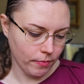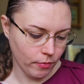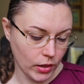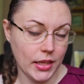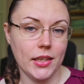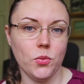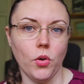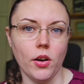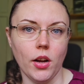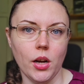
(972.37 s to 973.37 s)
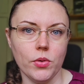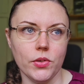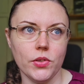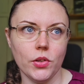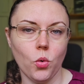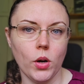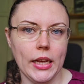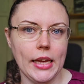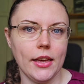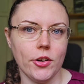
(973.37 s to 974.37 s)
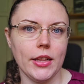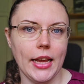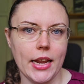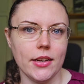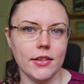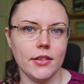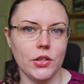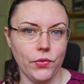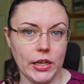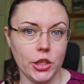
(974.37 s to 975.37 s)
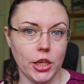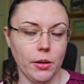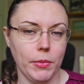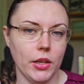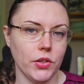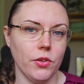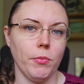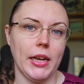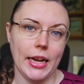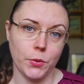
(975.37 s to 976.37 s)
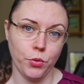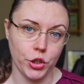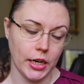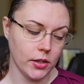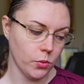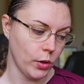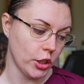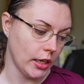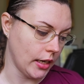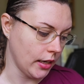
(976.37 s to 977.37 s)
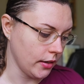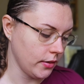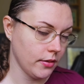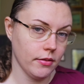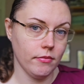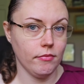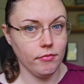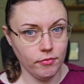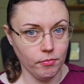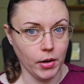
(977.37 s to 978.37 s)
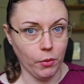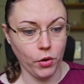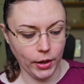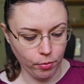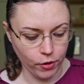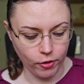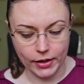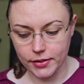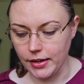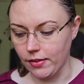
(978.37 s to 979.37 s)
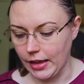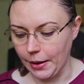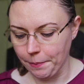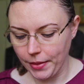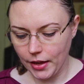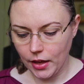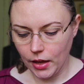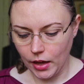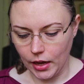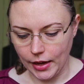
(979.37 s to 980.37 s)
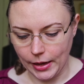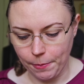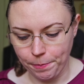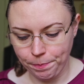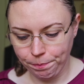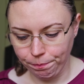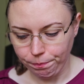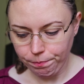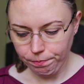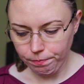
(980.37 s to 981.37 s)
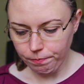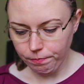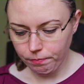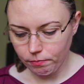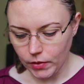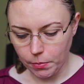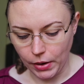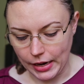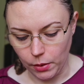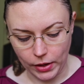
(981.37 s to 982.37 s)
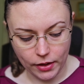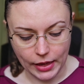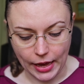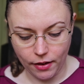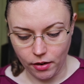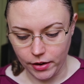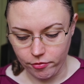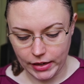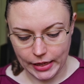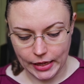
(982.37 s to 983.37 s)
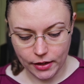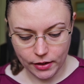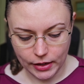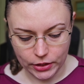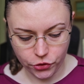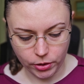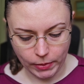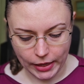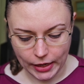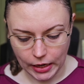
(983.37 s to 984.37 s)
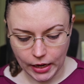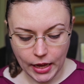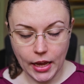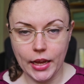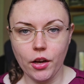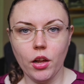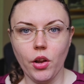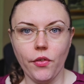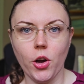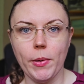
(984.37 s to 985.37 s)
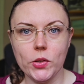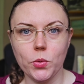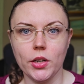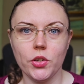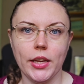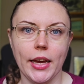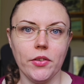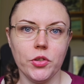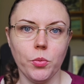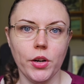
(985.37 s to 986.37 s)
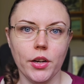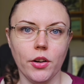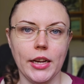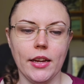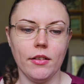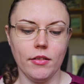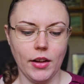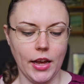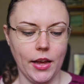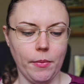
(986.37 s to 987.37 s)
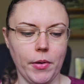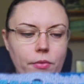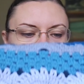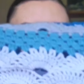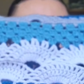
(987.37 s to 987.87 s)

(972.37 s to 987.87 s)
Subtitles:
with this one I was quite eager at the end to finish it because of my next project, which is my work in progress down there. But anyway, yeah, I really enjoyed making it. It got a lot of comments when I took it out to work on it at friends'